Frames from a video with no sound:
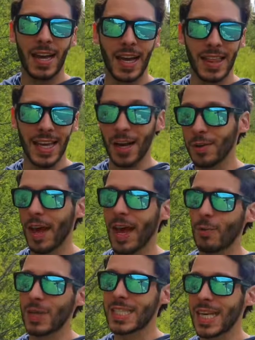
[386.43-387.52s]
And I think,
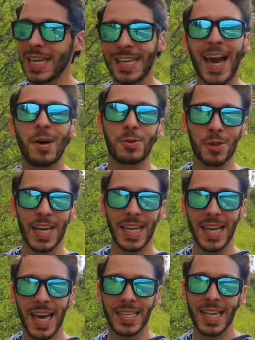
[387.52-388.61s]
okay, what's the encounter that
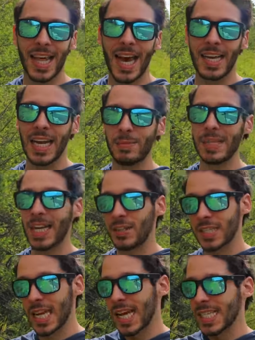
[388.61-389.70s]
led to that name? Did they
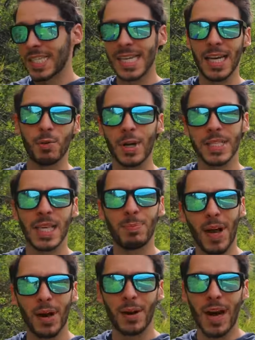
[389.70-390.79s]
just see a grizzly
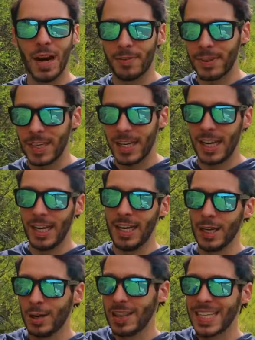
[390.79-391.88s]
bear off Uh,
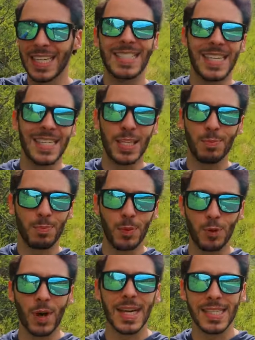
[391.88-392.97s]
you know, in the distance
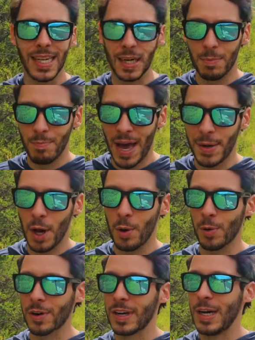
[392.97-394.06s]
grazing in a meadow,
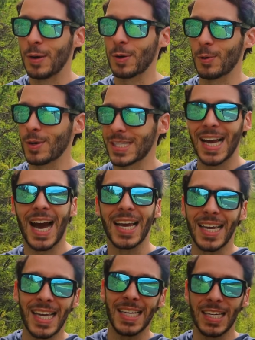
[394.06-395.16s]
or or was a guy
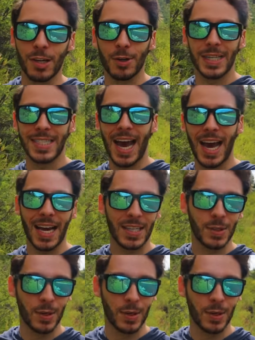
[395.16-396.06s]
eaten or attacked,